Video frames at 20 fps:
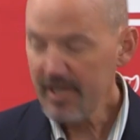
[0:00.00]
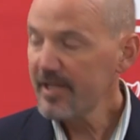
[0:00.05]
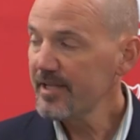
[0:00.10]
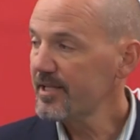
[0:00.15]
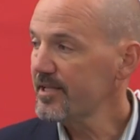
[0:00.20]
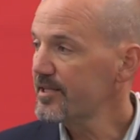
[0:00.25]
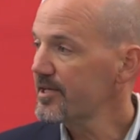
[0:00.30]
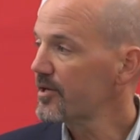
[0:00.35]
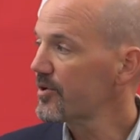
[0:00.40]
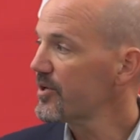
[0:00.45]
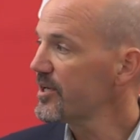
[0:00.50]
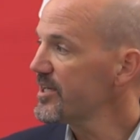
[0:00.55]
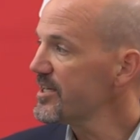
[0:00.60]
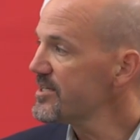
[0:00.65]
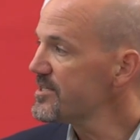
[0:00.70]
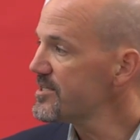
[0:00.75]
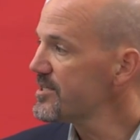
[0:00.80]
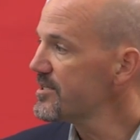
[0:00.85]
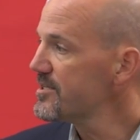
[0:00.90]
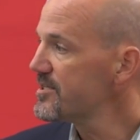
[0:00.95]
that there
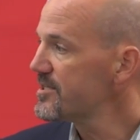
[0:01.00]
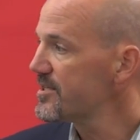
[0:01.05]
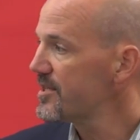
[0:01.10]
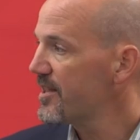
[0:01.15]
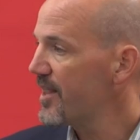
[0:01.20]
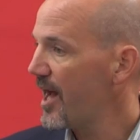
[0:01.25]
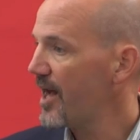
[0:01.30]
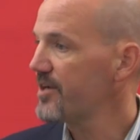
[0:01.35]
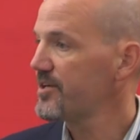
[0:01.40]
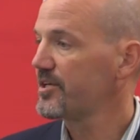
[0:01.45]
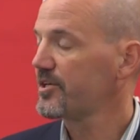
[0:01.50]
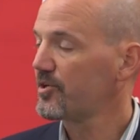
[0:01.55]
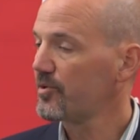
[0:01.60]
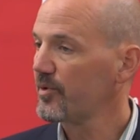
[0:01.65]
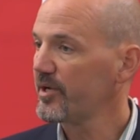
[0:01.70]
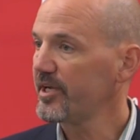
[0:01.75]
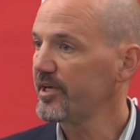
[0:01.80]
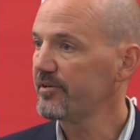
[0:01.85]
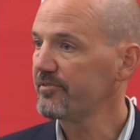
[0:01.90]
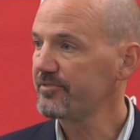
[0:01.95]
isn't that
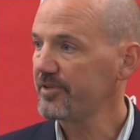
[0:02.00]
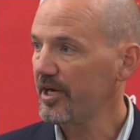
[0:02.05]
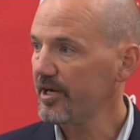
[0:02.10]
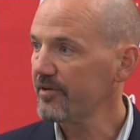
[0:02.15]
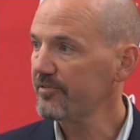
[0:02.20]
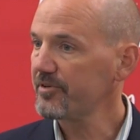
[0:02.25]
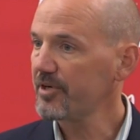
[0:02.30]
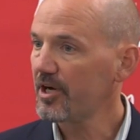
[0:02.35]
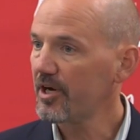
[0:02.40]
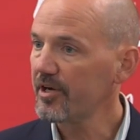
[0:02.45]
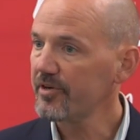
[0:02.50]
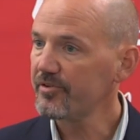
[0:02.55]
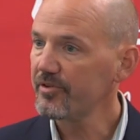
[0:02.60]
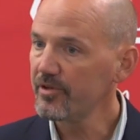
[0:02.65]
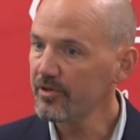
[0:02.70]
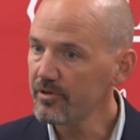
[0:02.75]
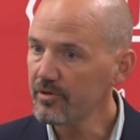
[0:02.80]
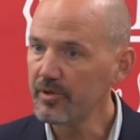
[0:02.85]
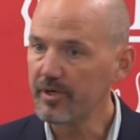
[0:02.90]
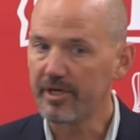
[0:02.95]
degree of kind of
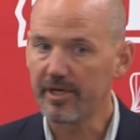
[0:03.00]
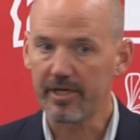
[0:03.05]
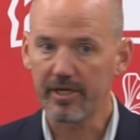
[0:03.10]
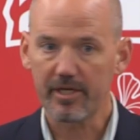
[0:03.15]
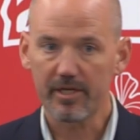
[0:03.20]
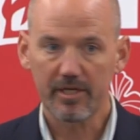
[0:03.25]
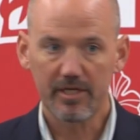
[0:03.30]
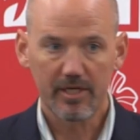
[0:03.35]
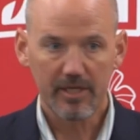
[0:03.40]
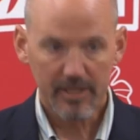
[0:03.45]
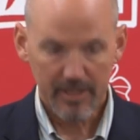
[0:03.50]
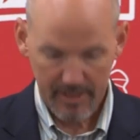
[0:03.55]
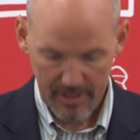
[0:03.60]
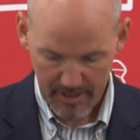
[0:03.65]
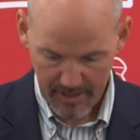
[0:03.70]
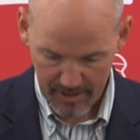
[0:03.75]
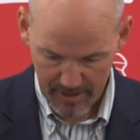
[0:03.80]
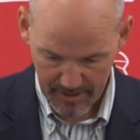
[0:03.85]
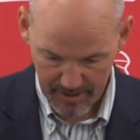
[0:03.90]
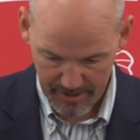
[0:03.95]
continuity
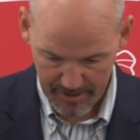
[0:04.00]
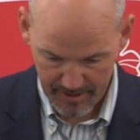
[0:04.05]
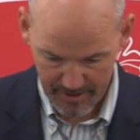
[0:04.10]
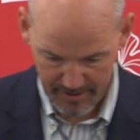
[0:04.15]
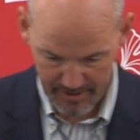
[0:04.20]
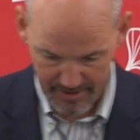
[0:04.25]
uh,